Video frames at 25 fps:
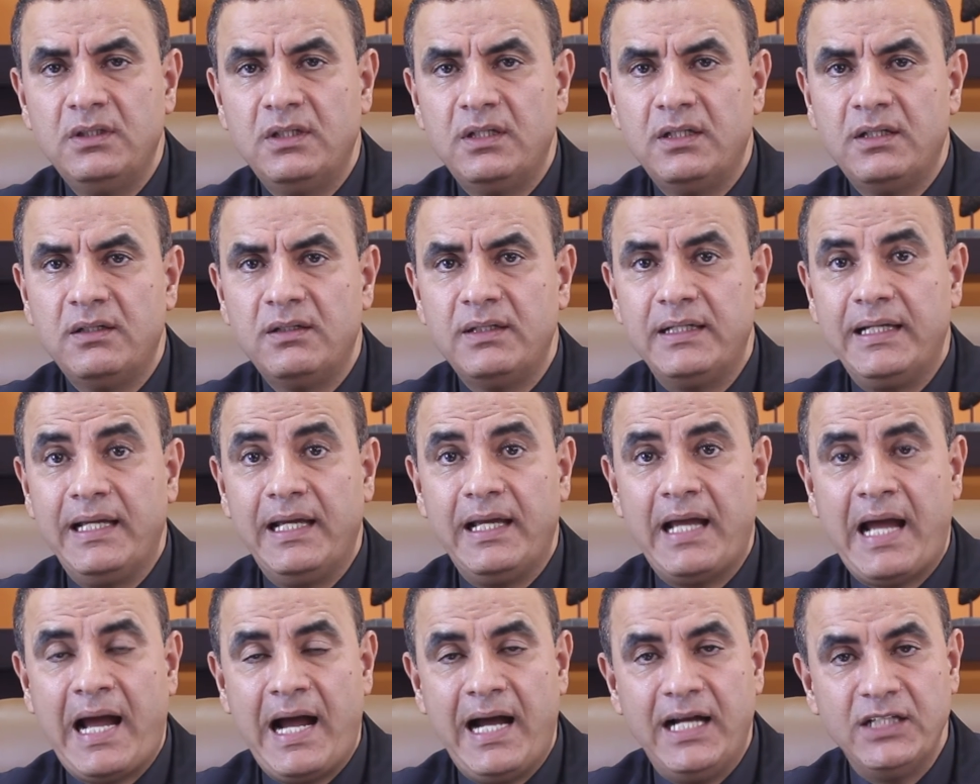
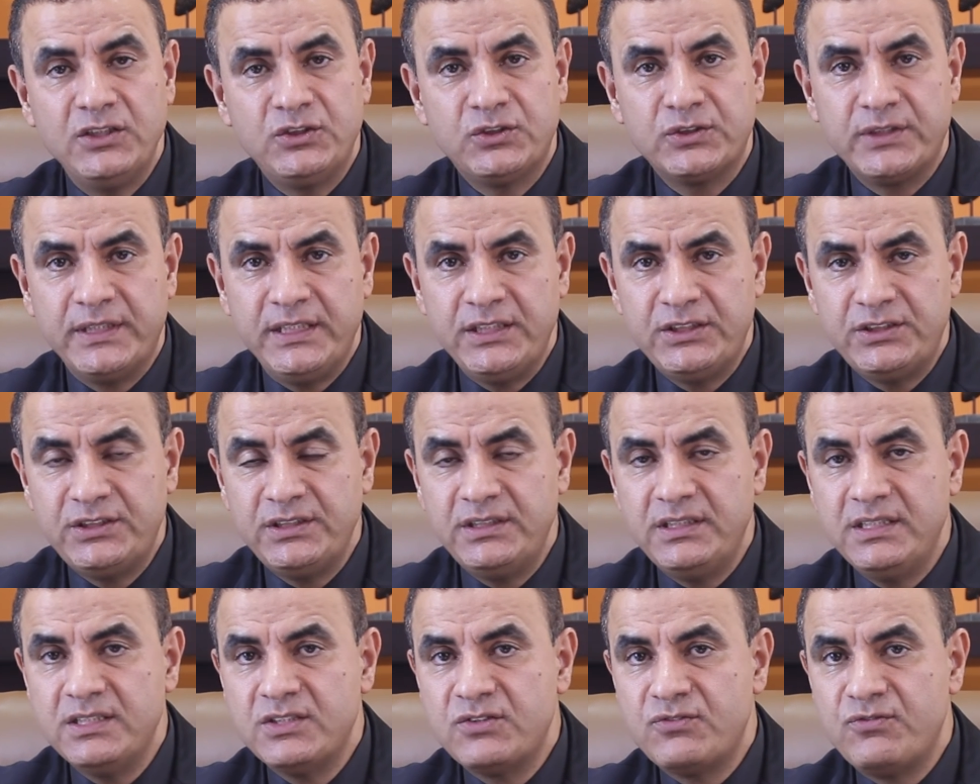
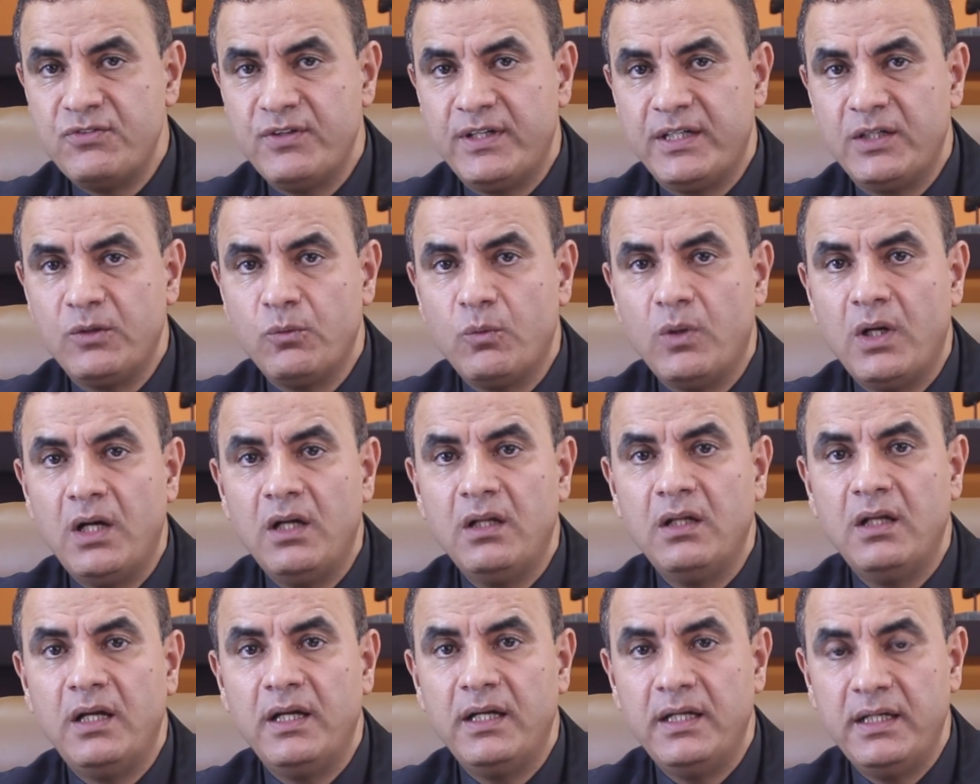Hydration is very
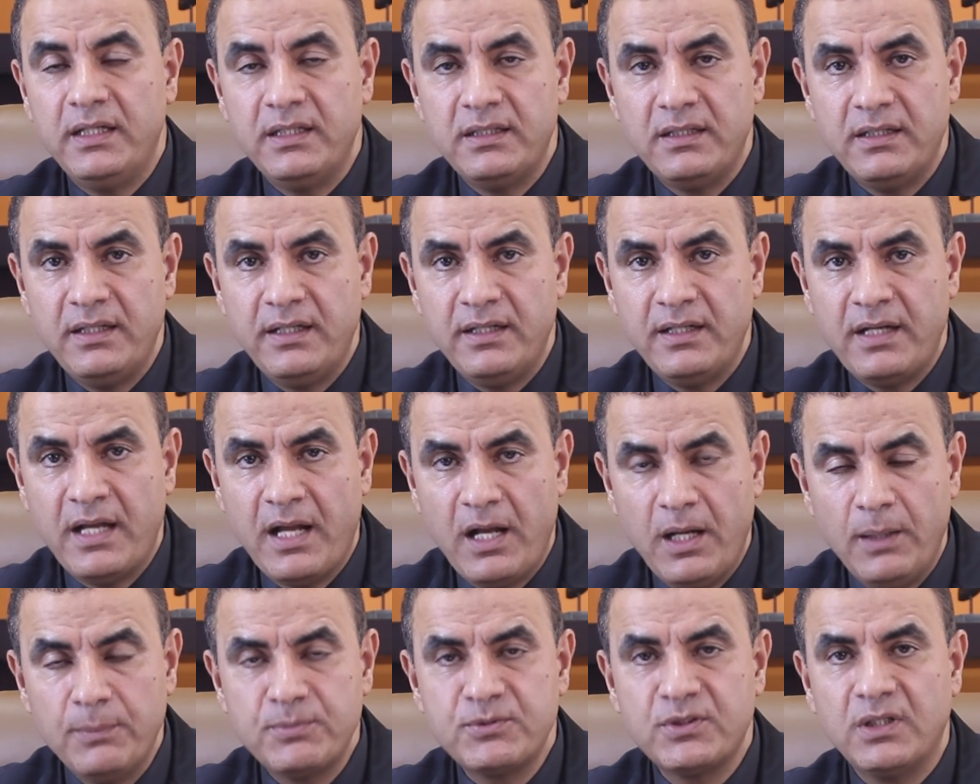well, it
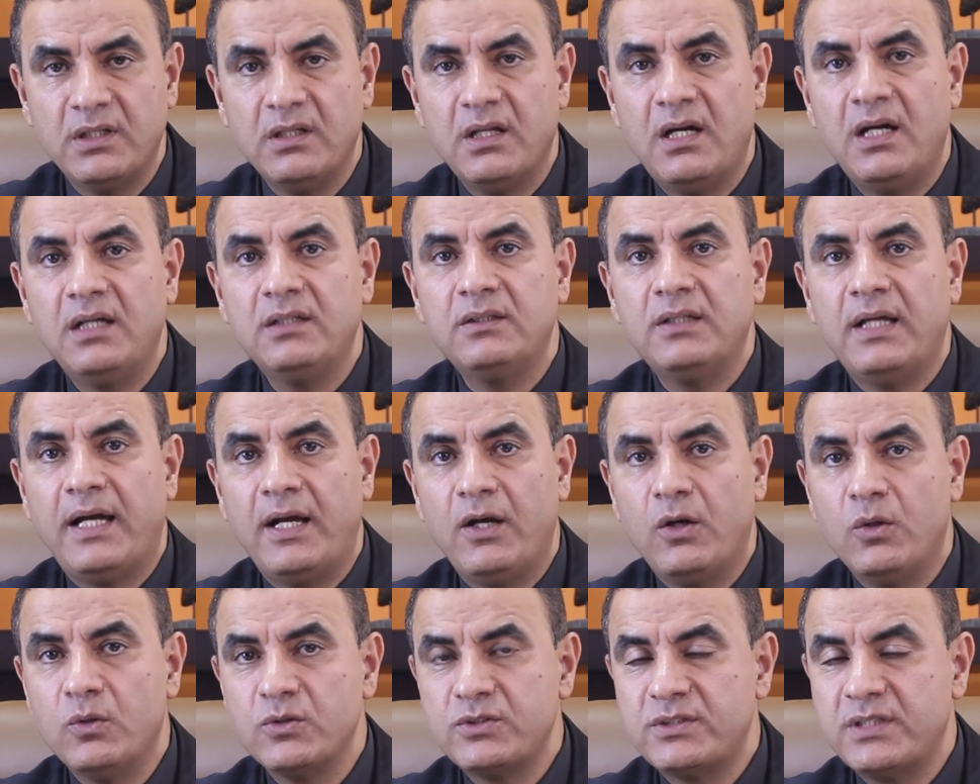helps a lot.
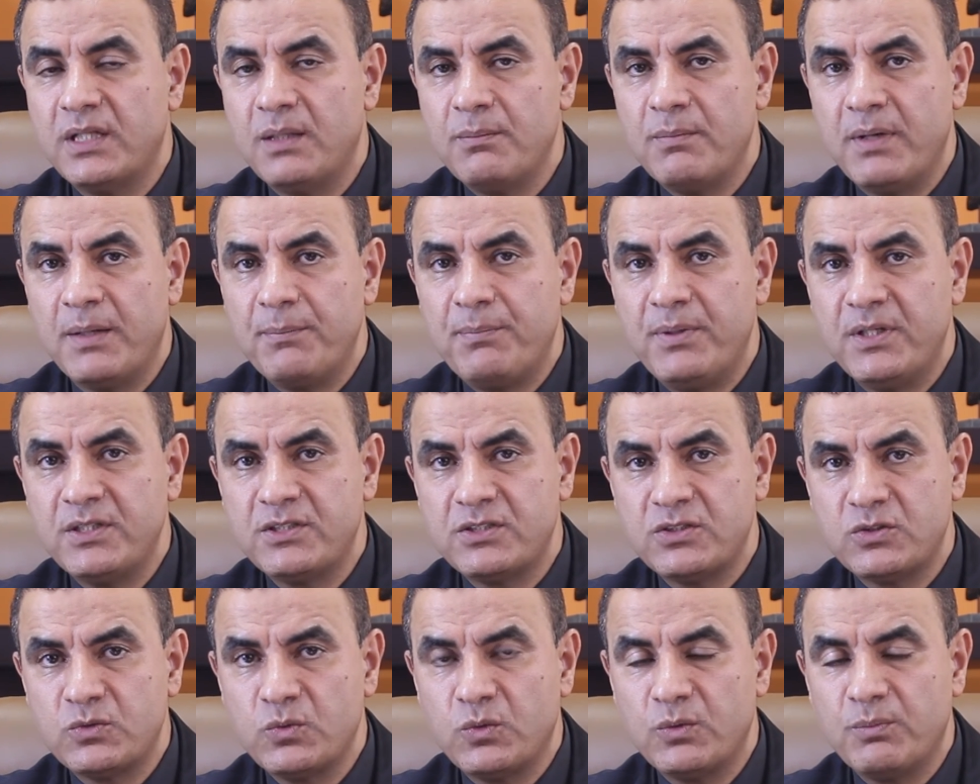I always tell my
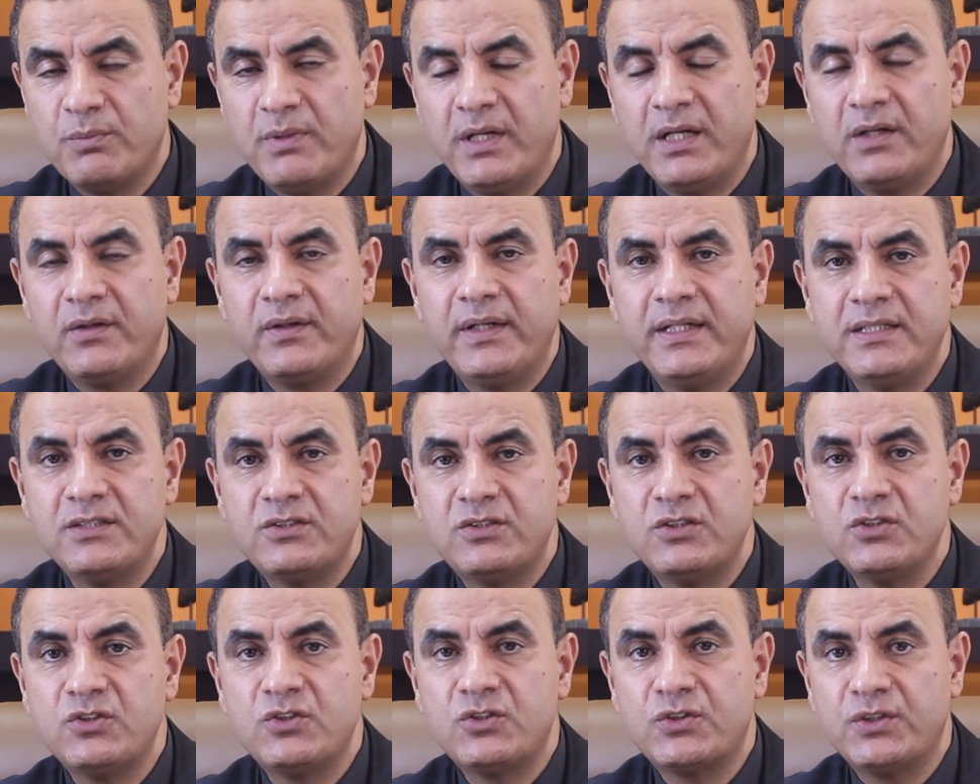patients with
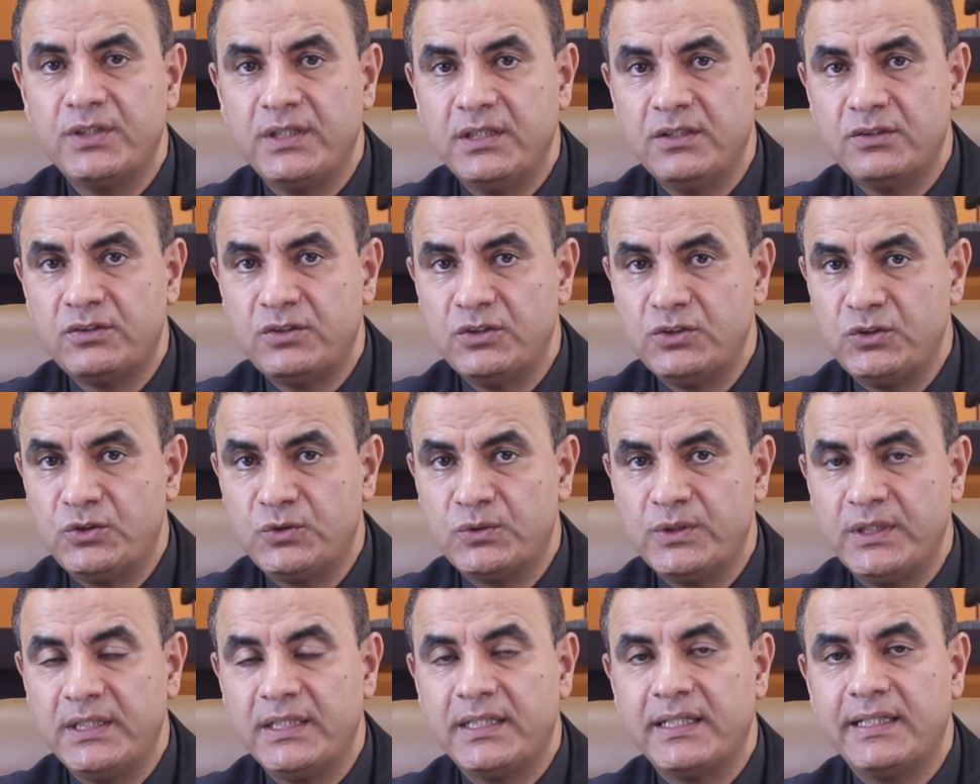migraines to
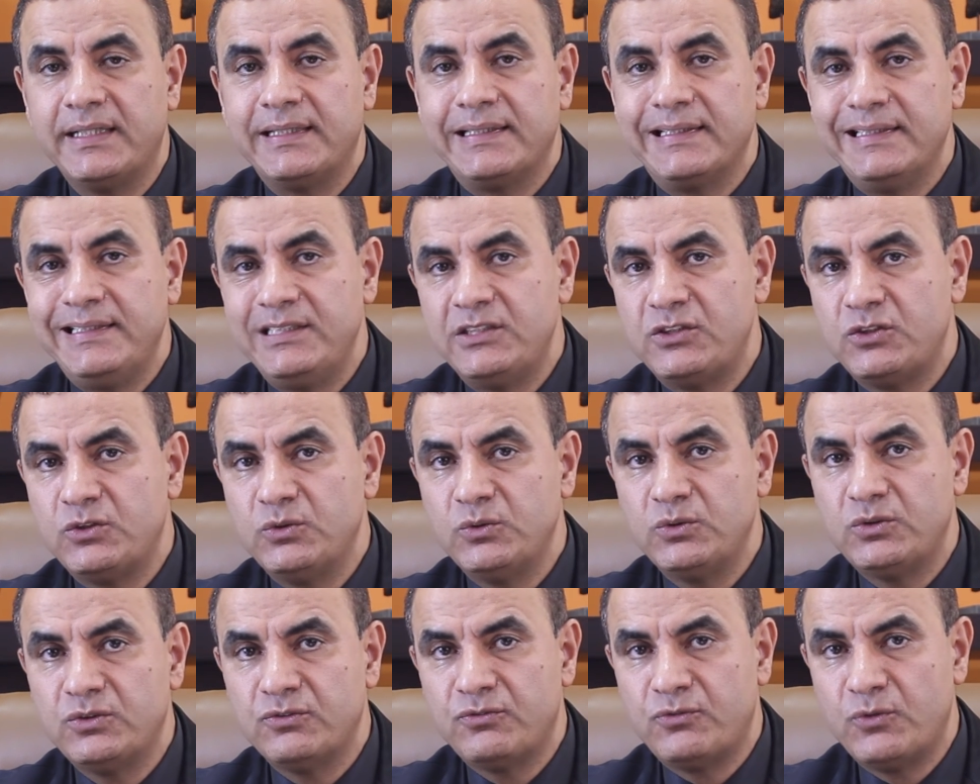drink at least
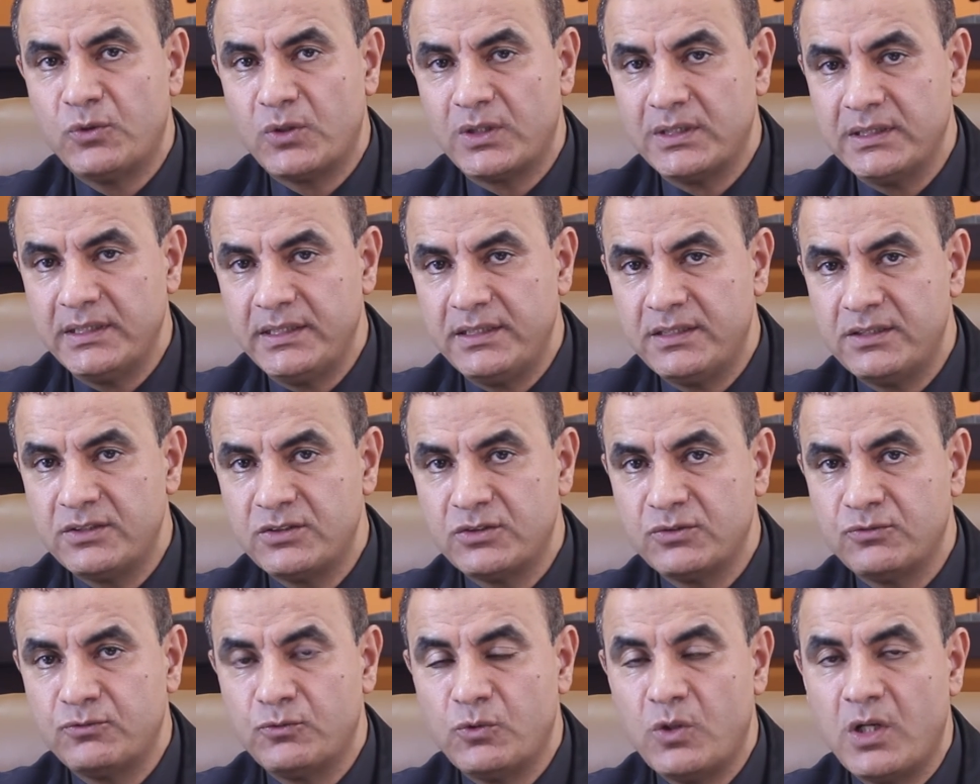2 to 4
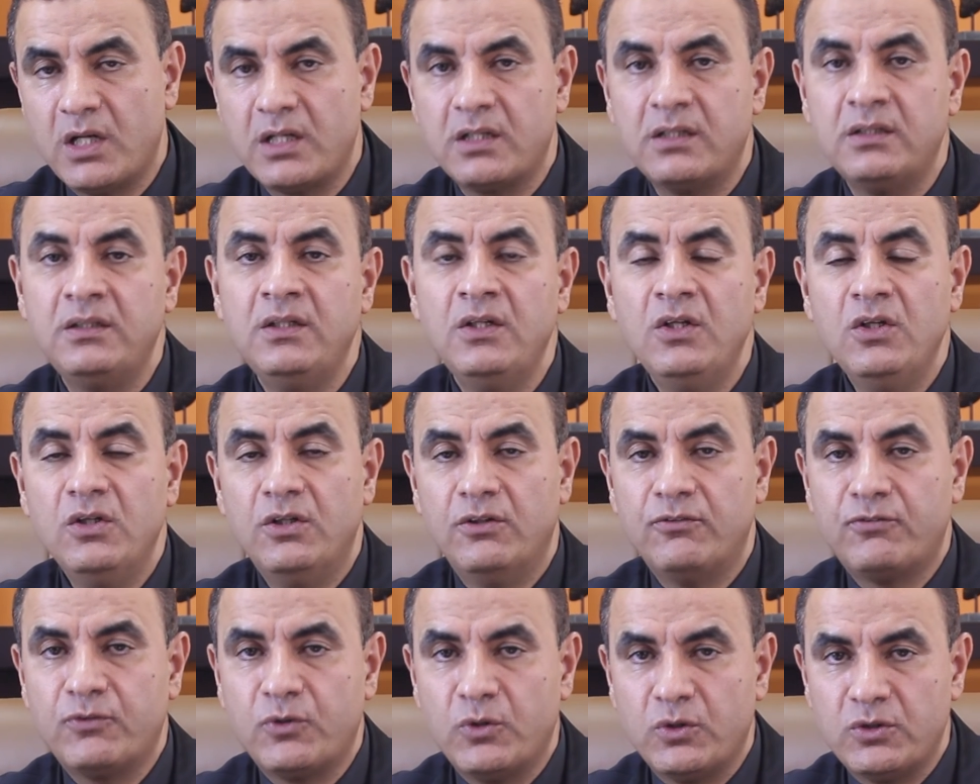liters of water,
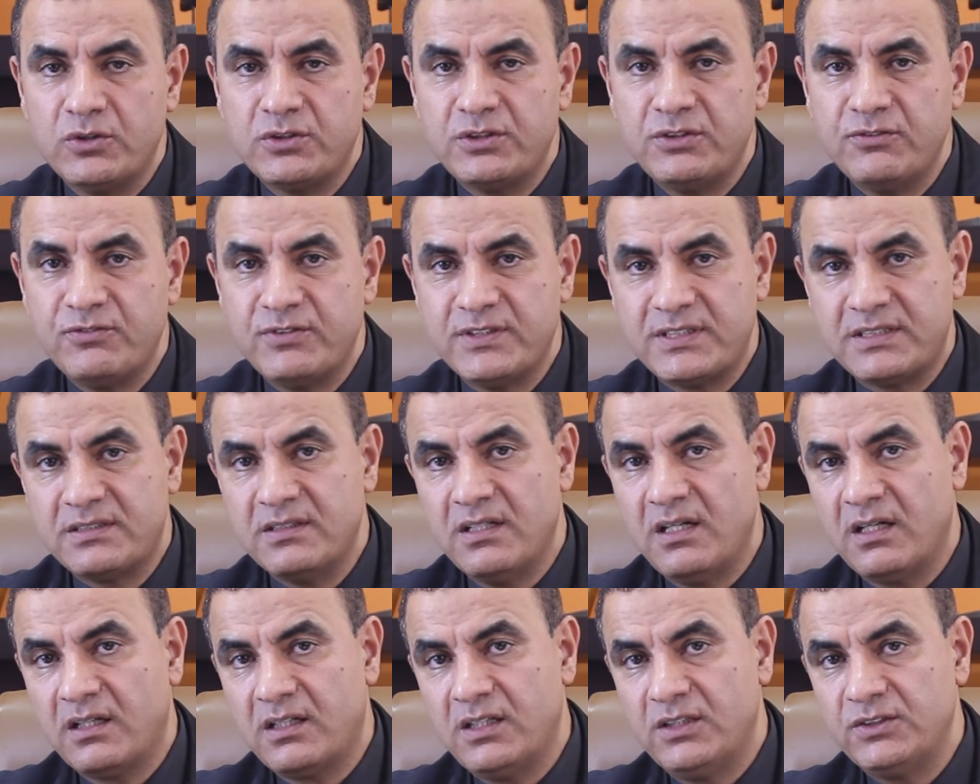of course, if it's
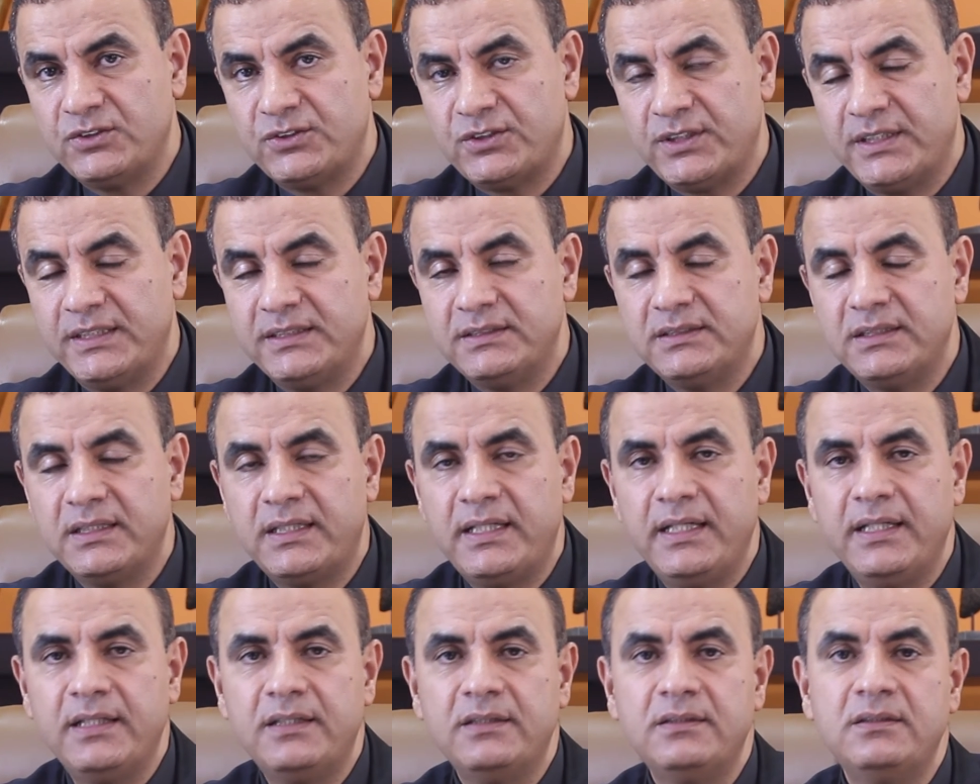not
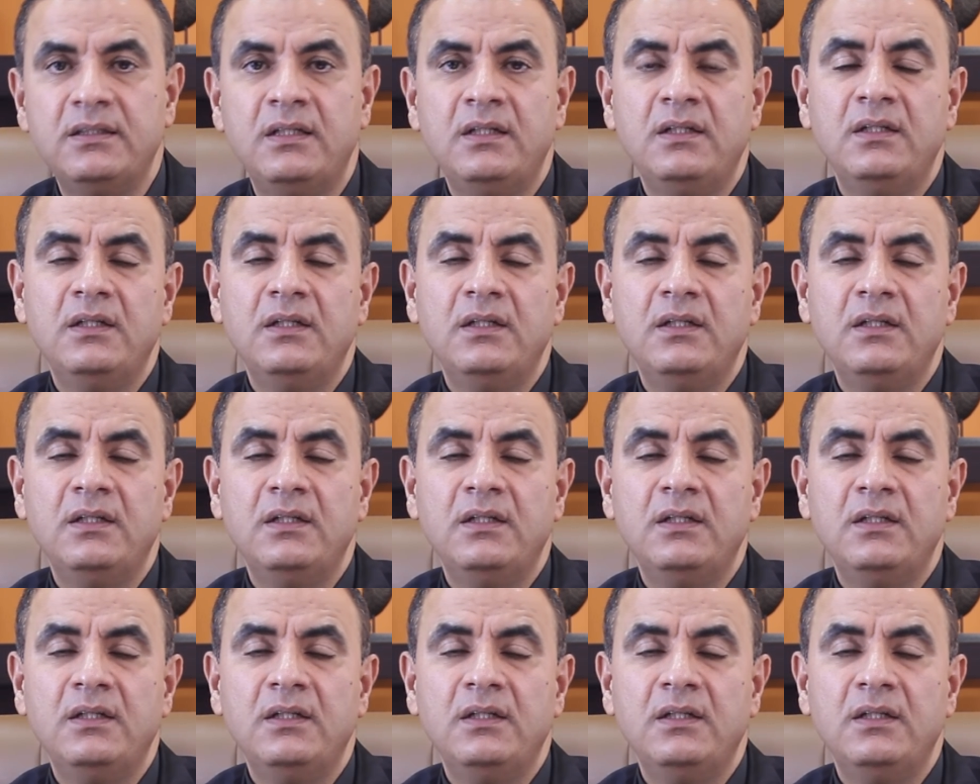contraindicated.